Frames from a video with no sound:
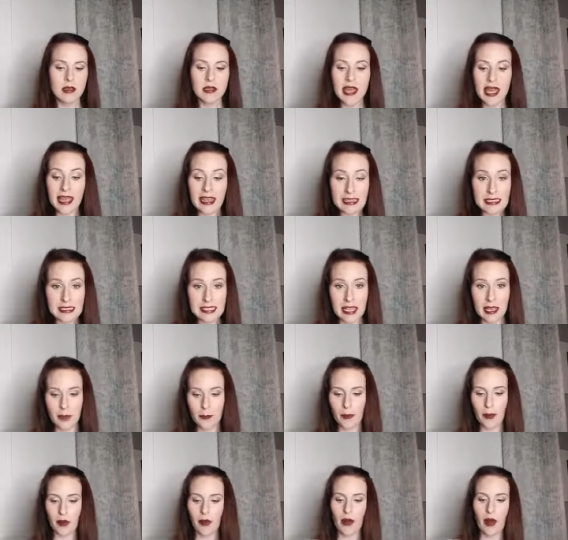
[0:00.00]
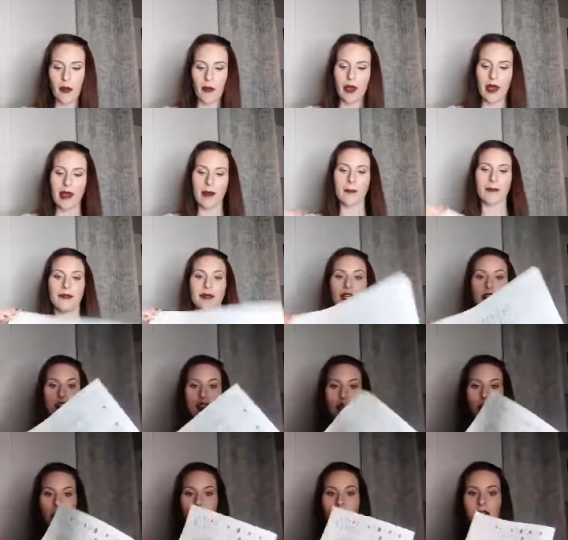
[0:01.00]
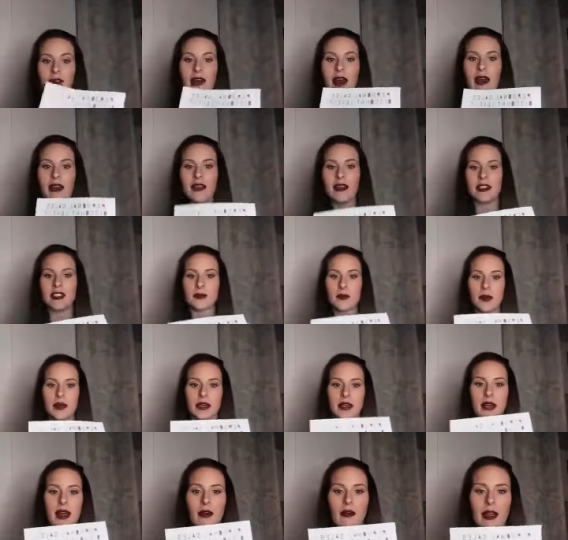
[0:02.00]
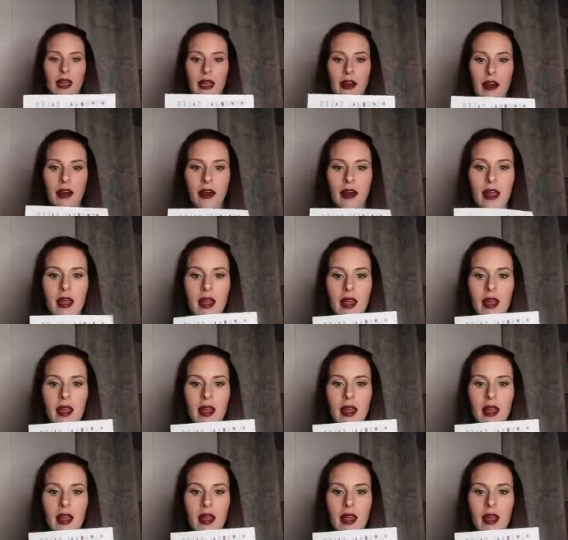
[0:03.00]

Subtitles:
Example, okay. So I've got this printed out here.